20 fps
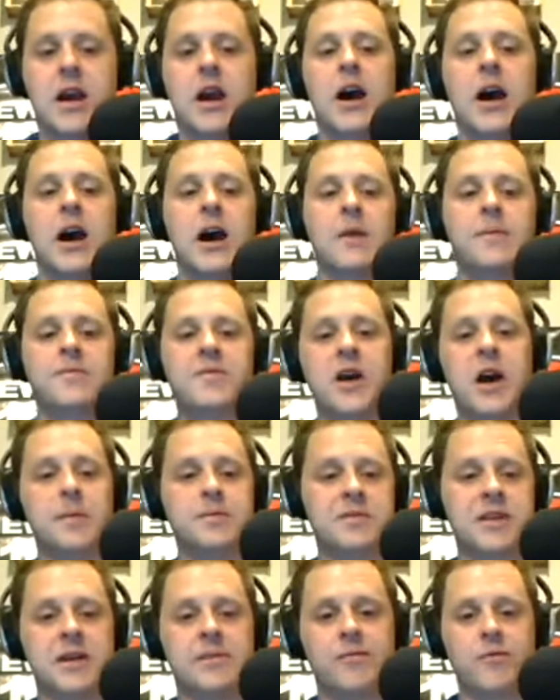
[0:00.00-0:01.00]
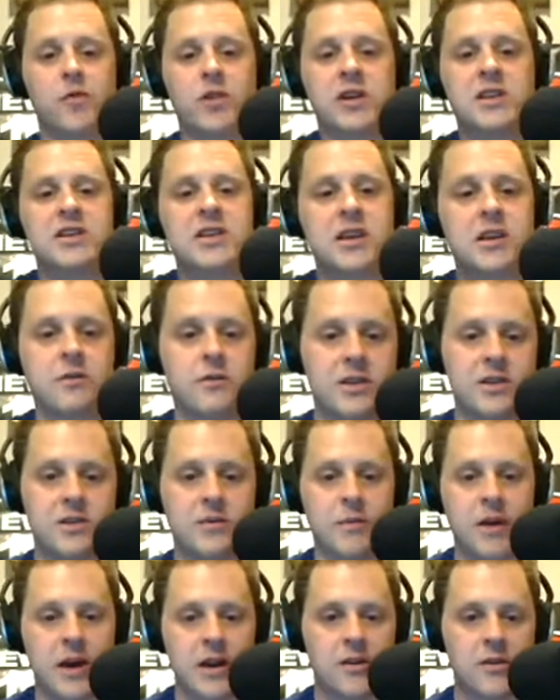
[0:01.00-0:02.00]
Um, update We're continuing to
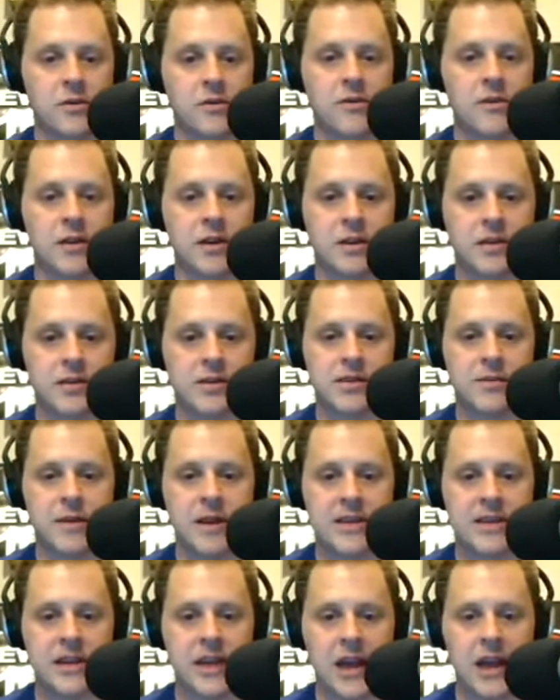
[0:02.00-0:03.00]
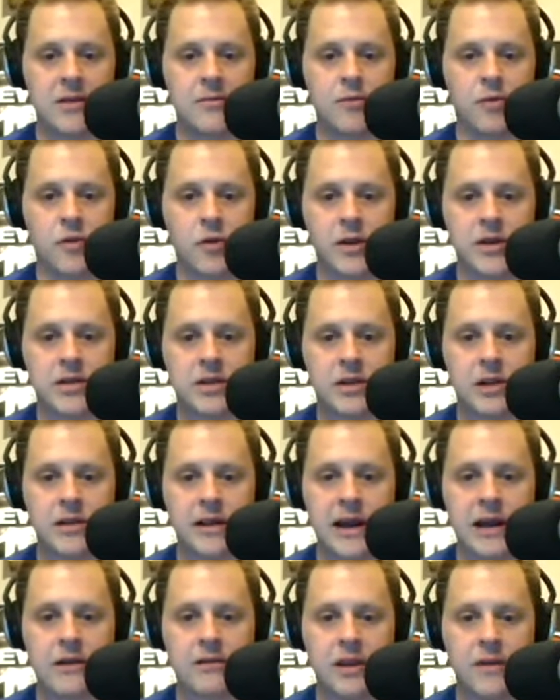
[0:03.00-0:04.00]
monitor the Symantec endpoint
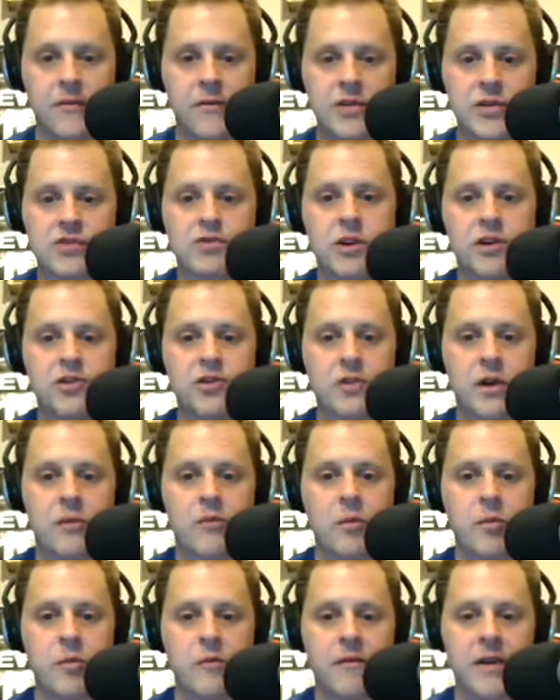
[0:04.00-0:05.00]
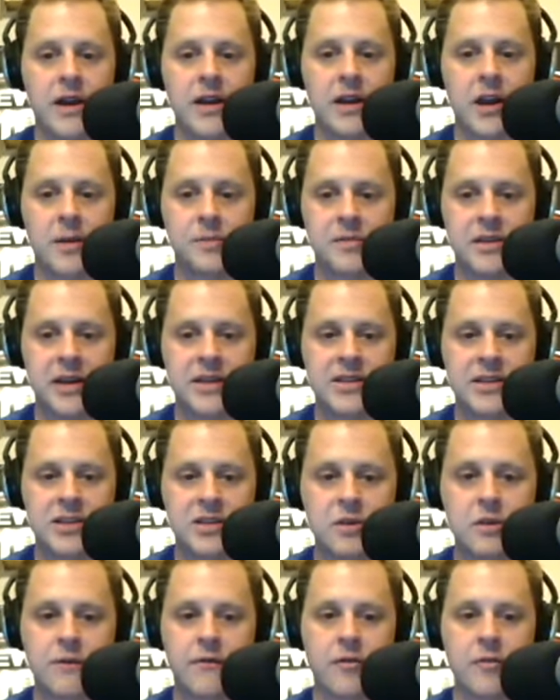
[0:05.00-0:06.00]
cloud infrastructure and will provide updates as
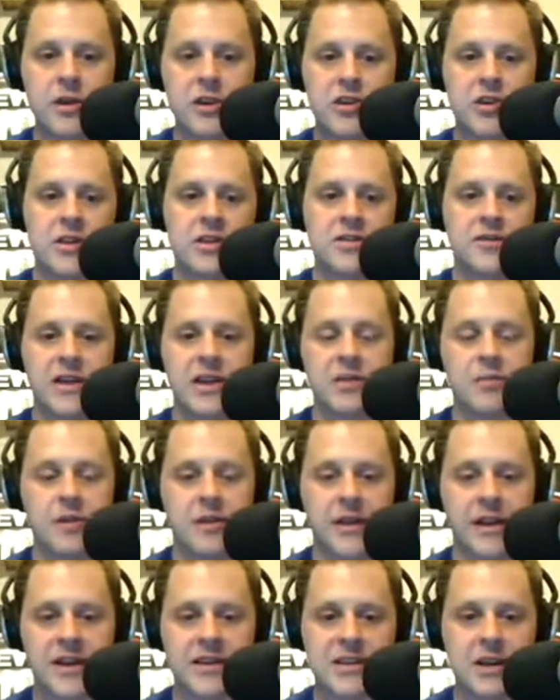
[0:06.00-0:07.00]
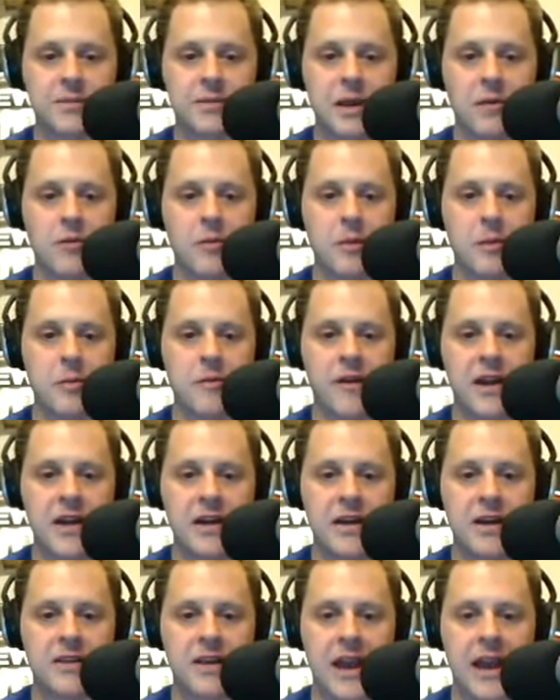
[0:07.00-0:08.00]
new information is available. The next update will be
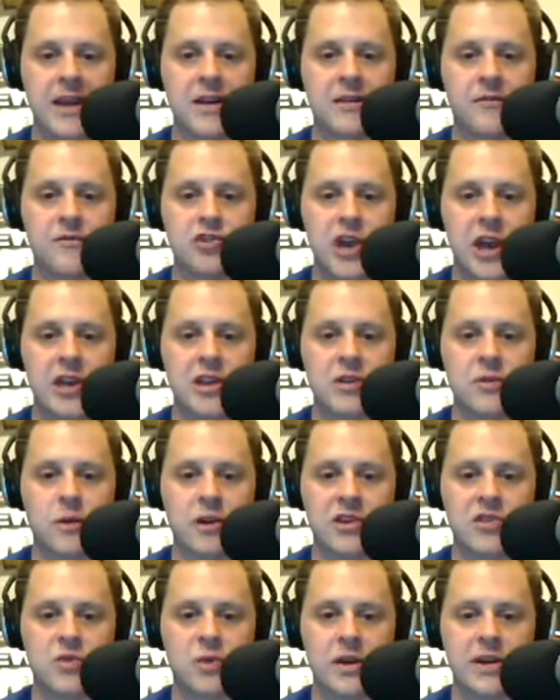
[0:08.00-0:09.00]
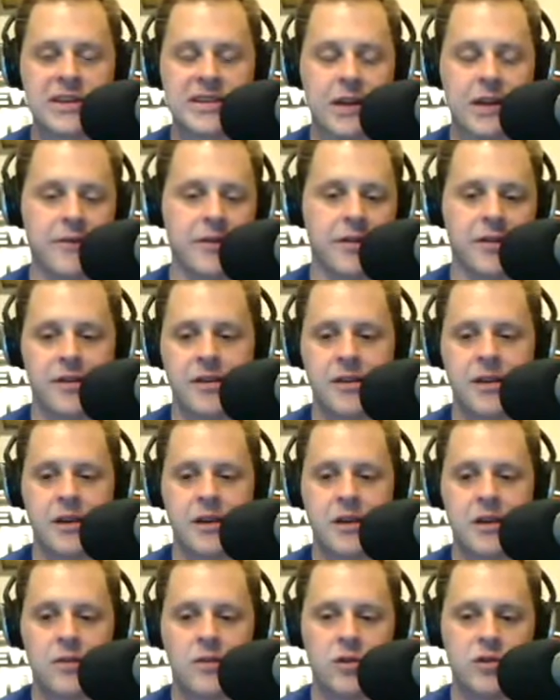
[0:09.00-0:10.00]
provided at the end of January 27th,
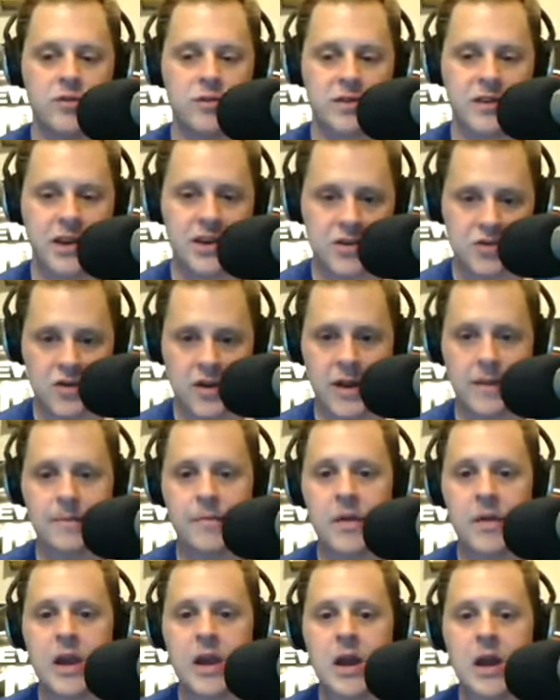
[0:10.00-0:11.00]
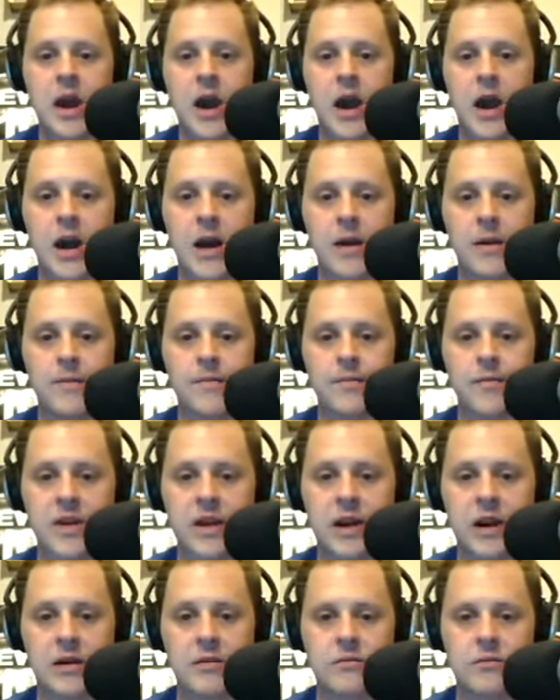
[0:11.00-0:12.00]
which was yesterday. Um,
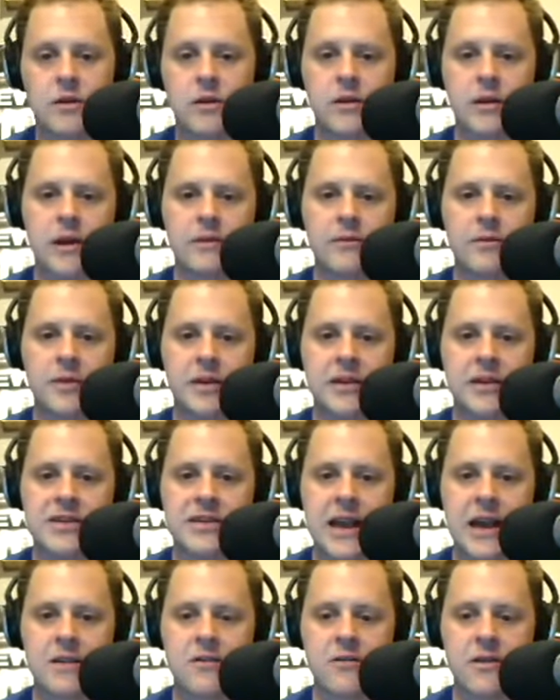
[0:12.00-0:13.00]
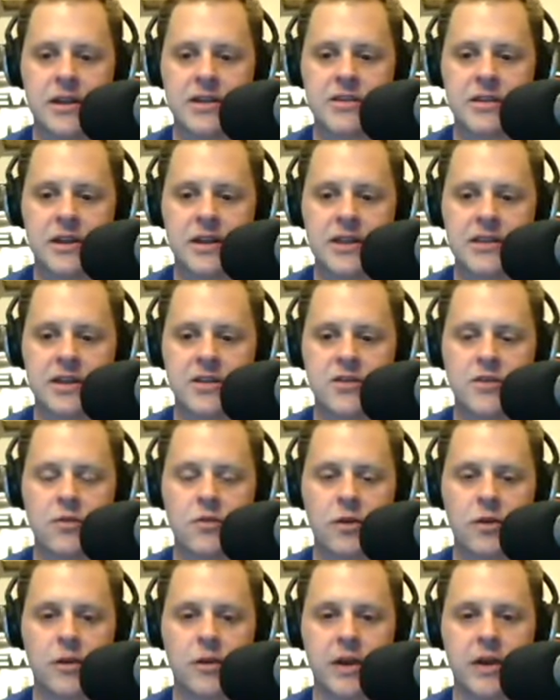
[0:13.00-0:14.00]
well, that would be Saturday, so I guess they do
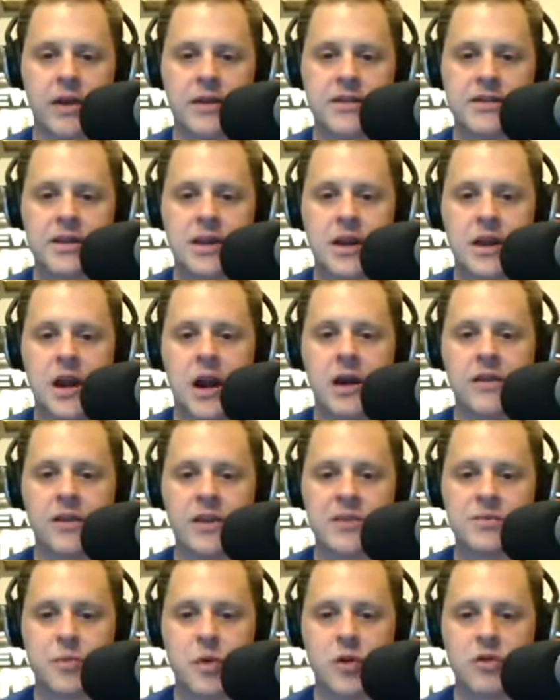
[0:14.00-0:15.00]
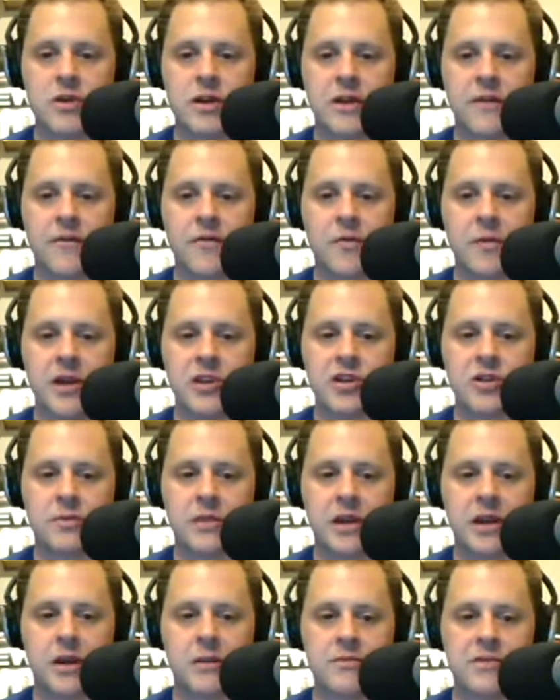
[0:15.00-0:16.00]
work weekends, unless pertinent information
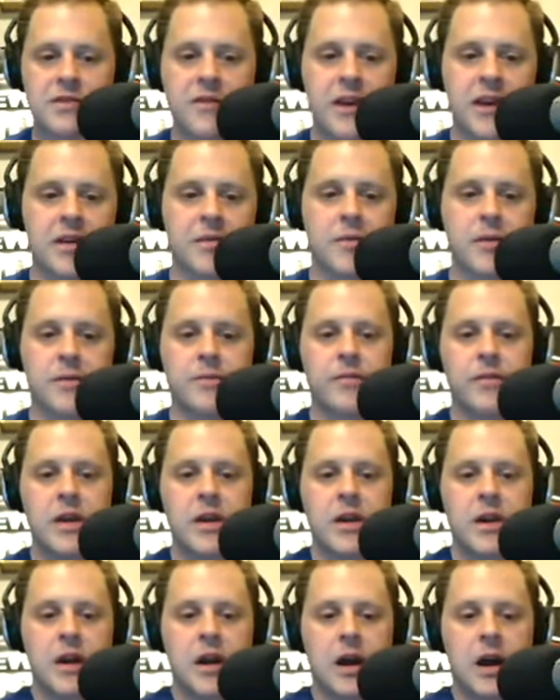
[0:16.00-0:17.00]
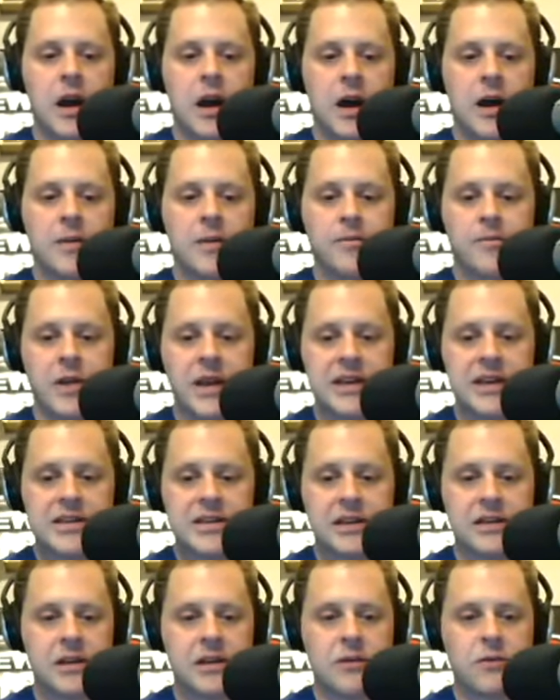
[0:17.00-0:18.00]
becomes available. Um,
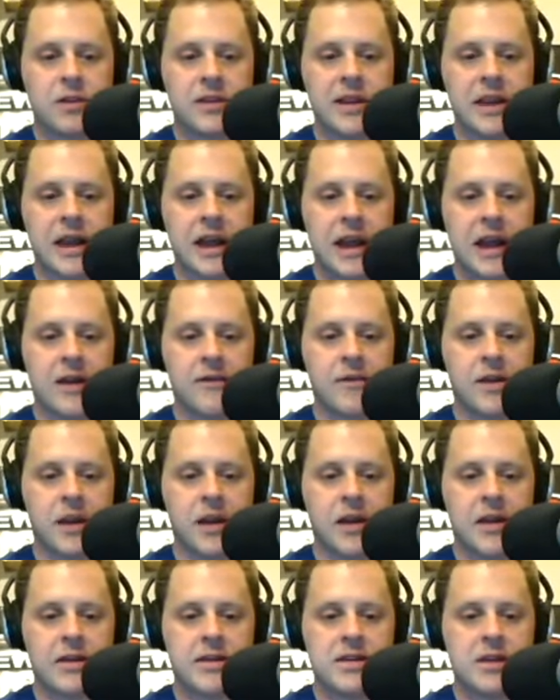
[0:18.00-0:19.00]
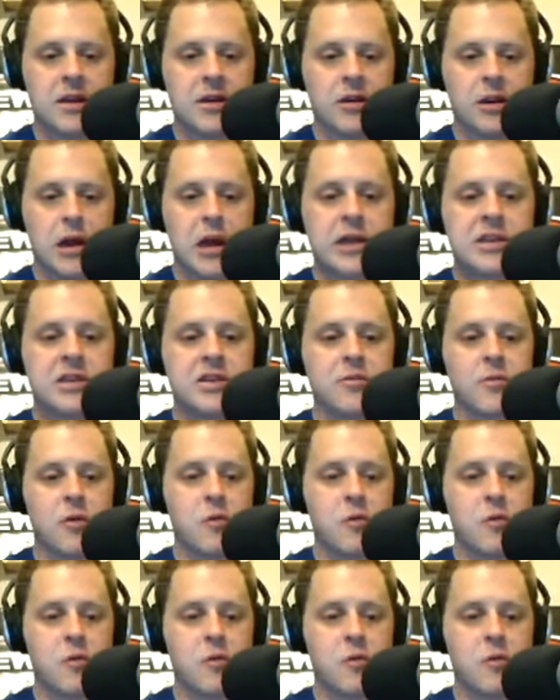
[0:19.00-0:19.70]
basically, what they have is their customer